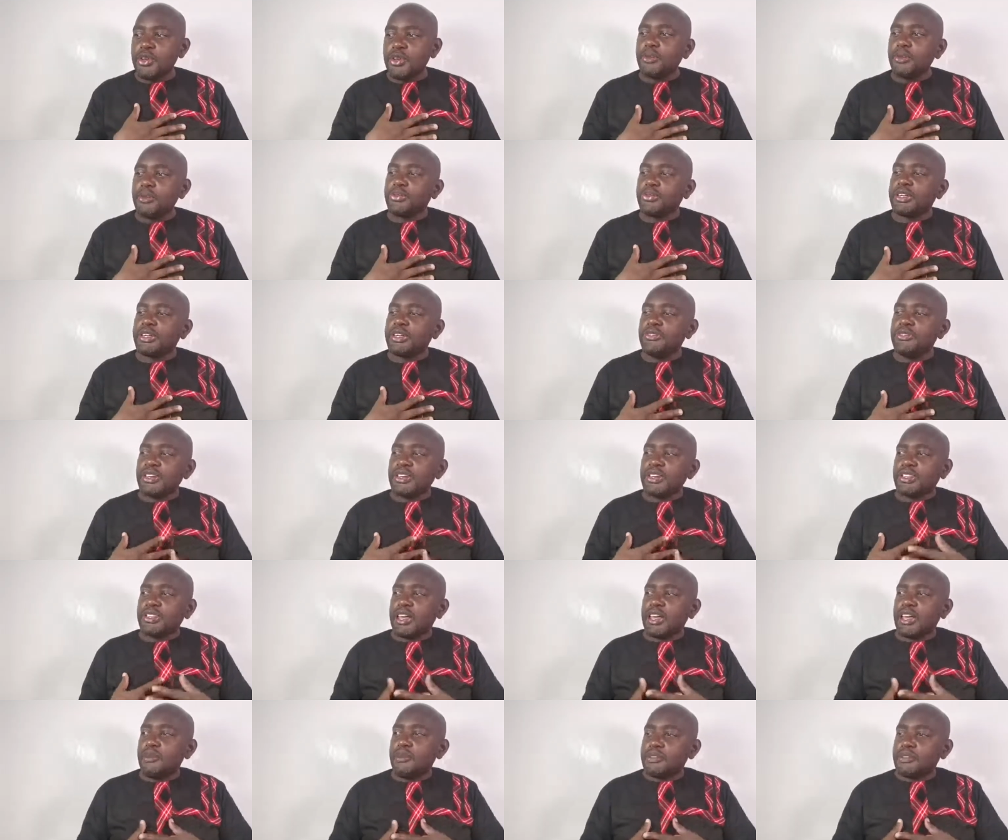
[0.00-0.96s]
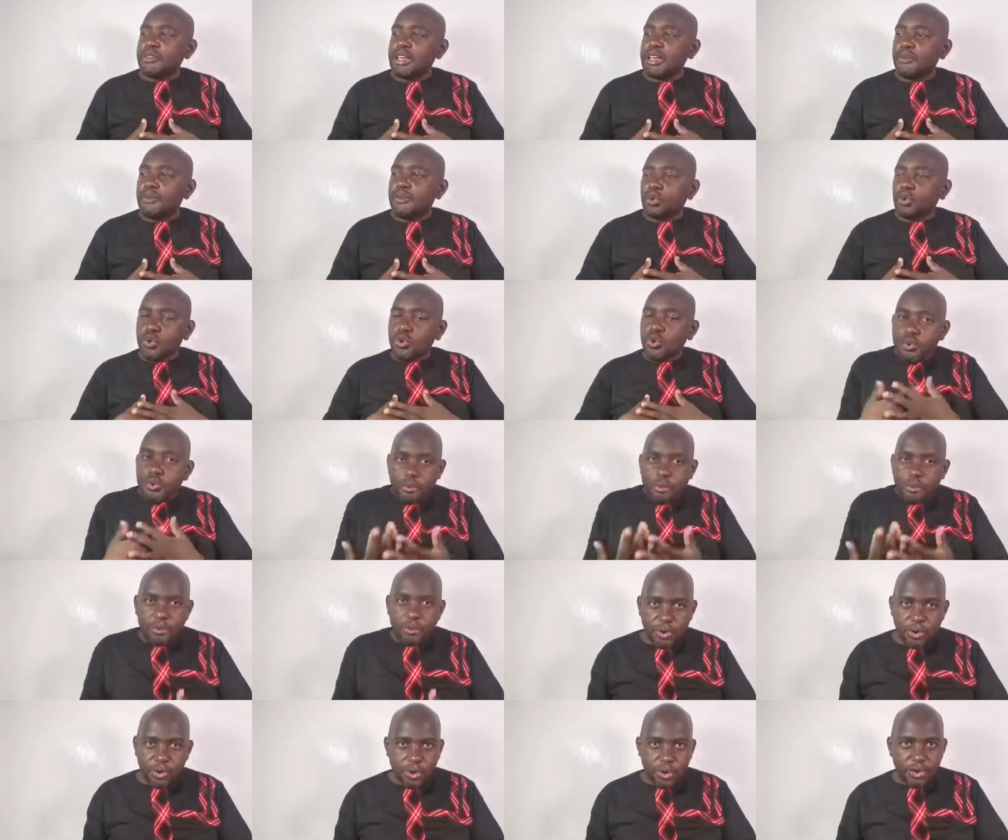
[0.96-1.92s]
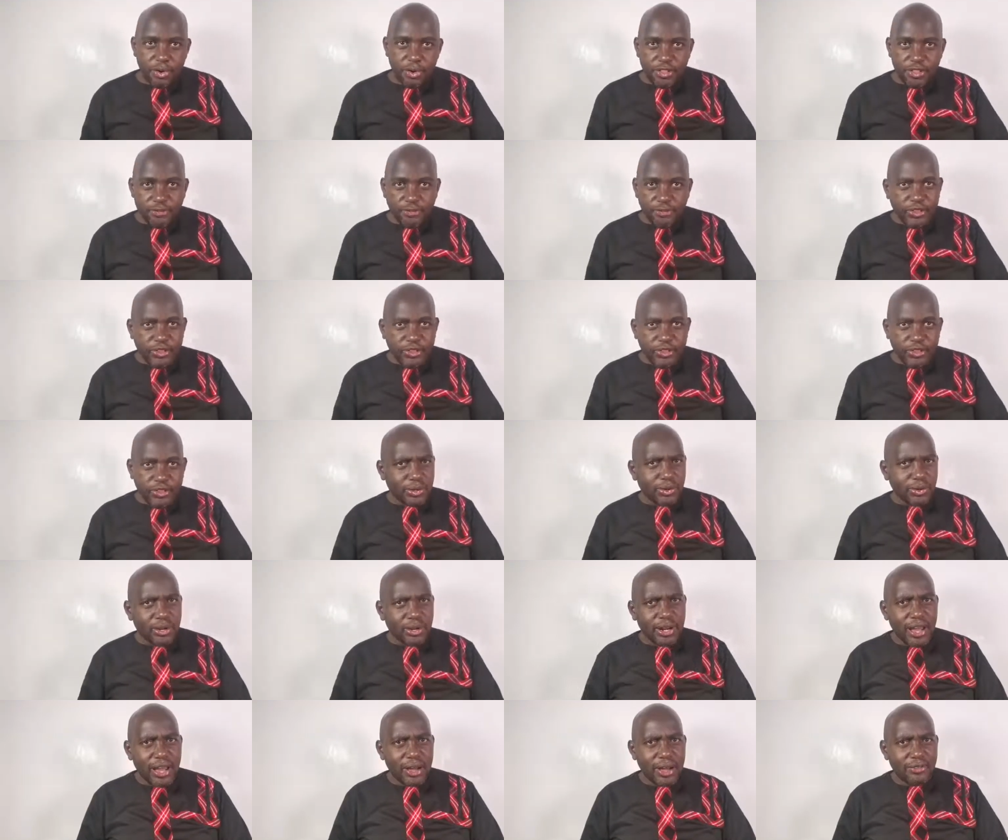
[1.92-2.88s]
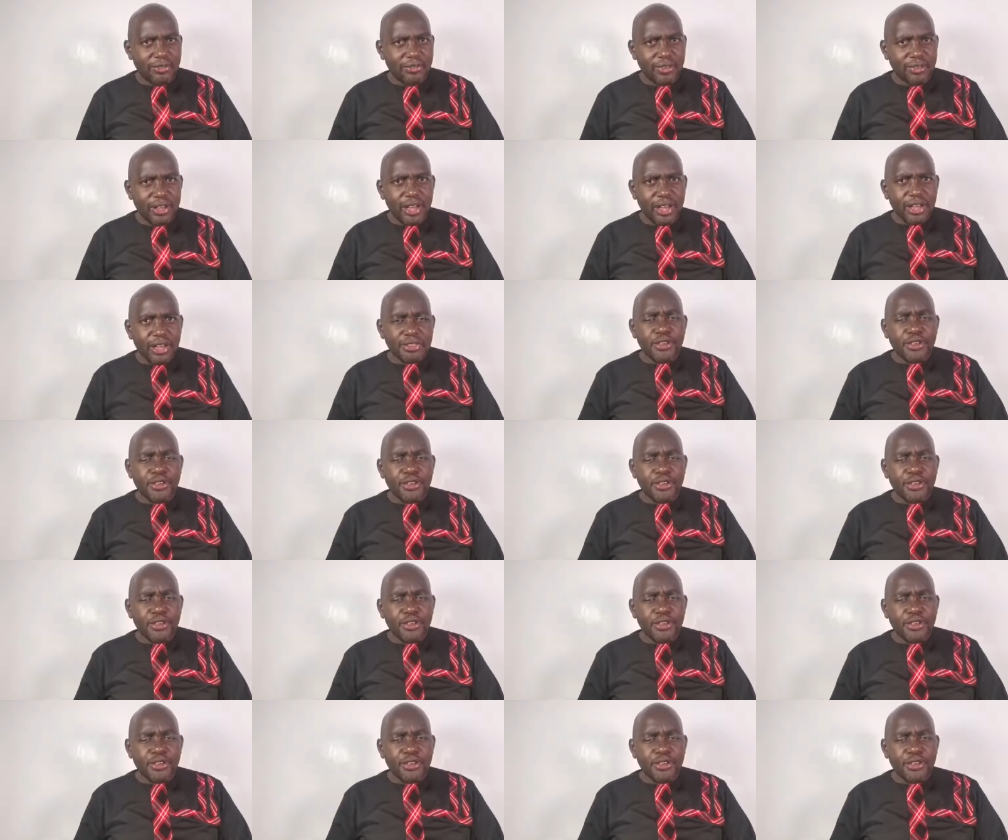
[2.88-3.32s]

you are giving them some room on the physical love.